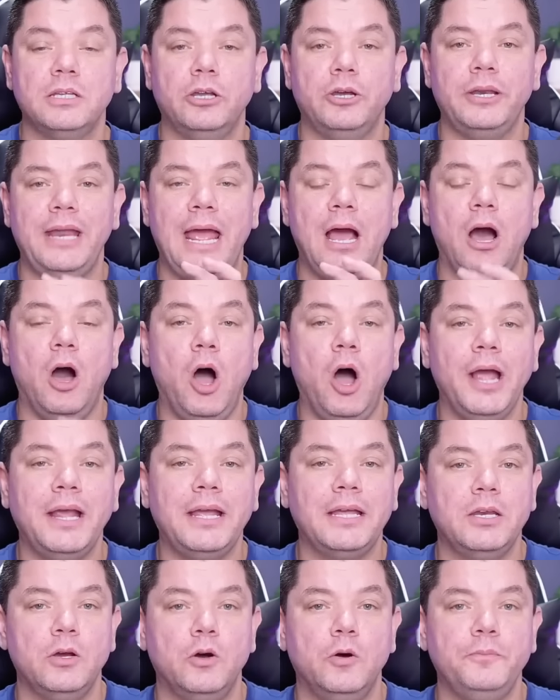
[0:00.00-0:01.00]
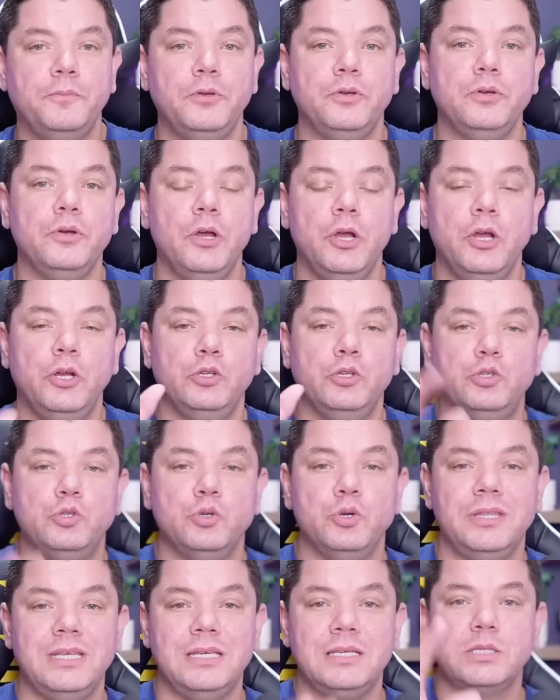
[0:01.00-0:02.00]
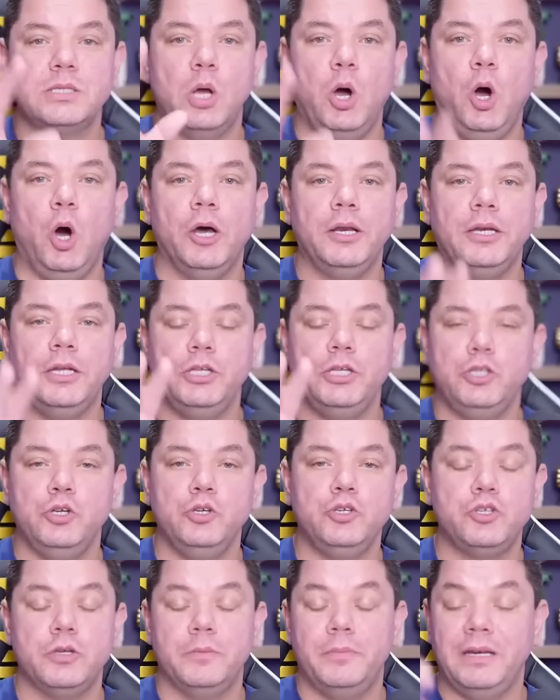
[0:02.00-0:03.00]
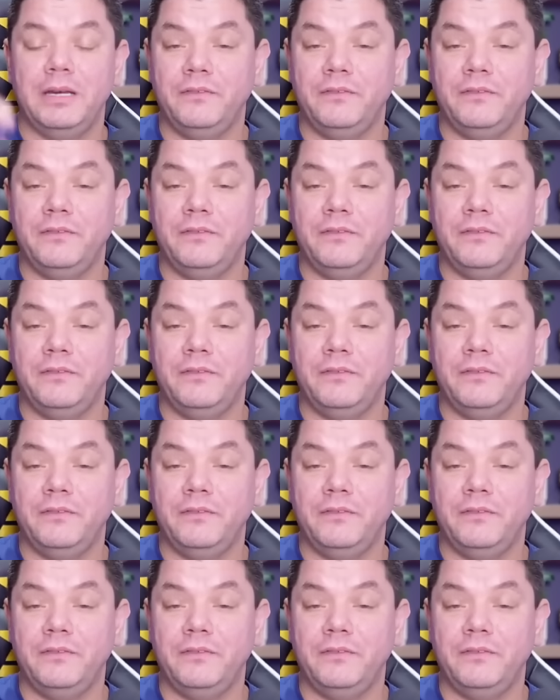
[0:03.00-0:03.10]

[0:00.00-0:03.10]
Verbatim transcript: to learn how I can help you do this on YouTube.